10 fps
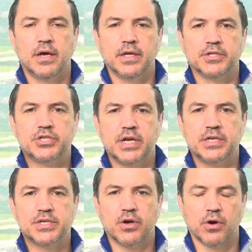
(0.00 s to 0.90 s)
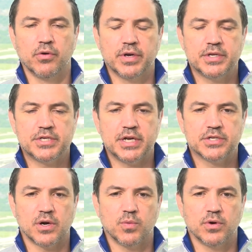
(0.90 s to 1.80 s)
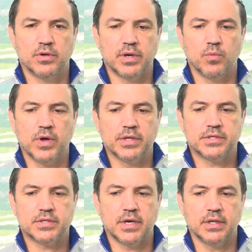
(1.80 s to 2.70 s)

is changing or going to change our world and what it's